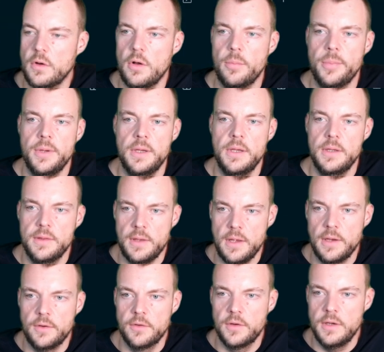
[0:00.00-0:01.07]
copy
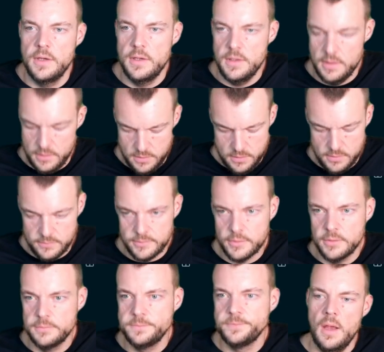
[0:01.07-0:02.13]
that key
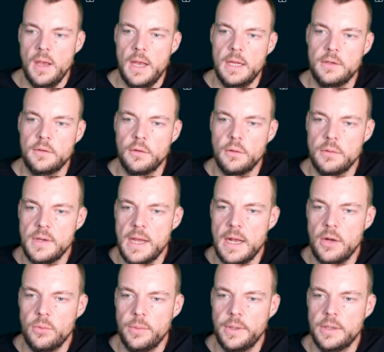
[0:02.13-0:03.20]
over. And so now
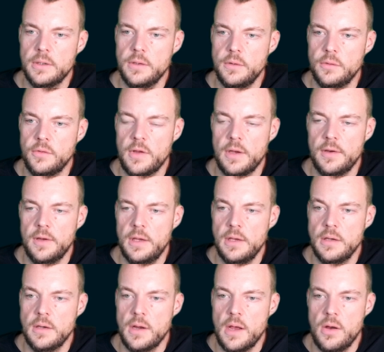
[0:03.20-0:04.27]
we can use that
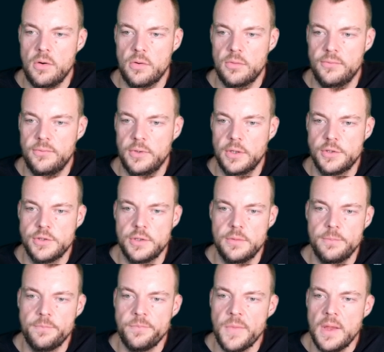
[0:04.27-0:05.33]
in our function.
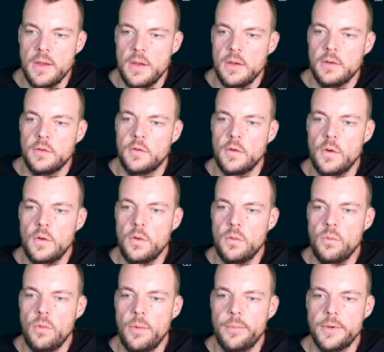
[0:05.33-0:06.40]
So
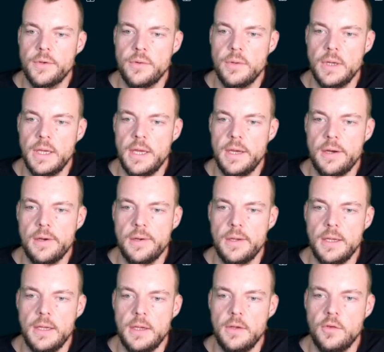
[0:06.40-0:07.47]
what we're doing here
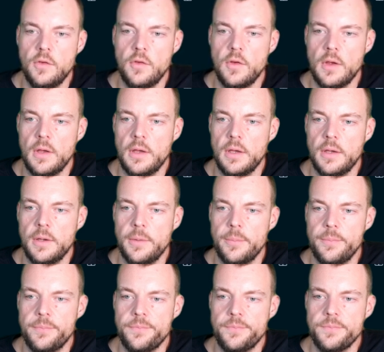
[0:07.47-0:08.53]
is
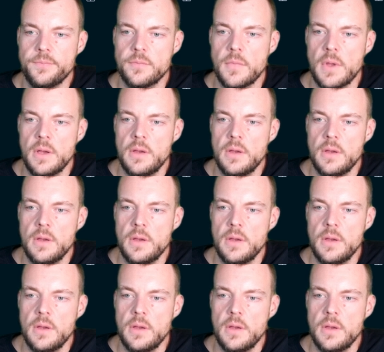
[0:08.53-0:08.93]
um,